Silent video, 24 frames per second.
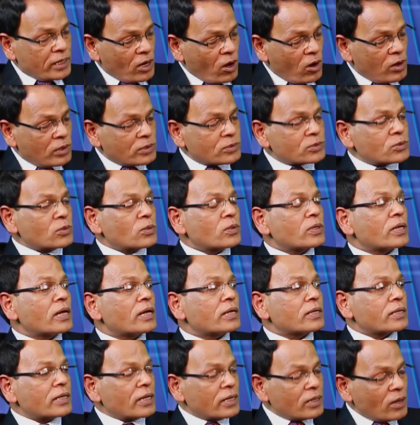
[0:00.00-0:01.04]

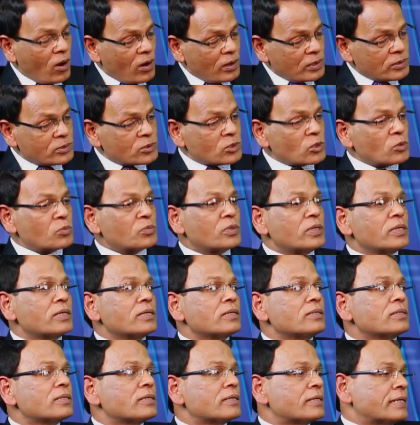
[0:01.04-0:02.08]
can also
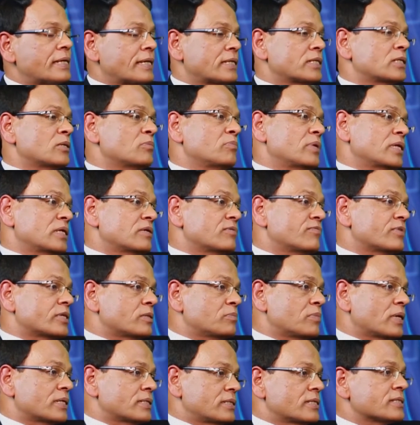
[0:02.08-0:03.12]
be, they take the
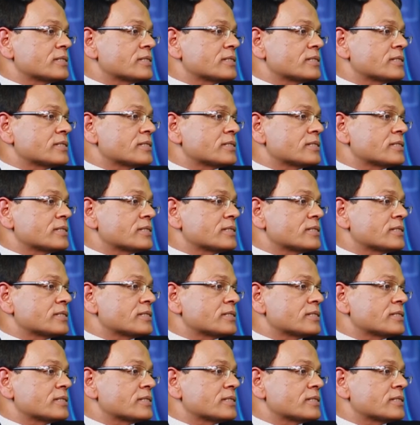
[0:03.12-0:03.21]
benefit by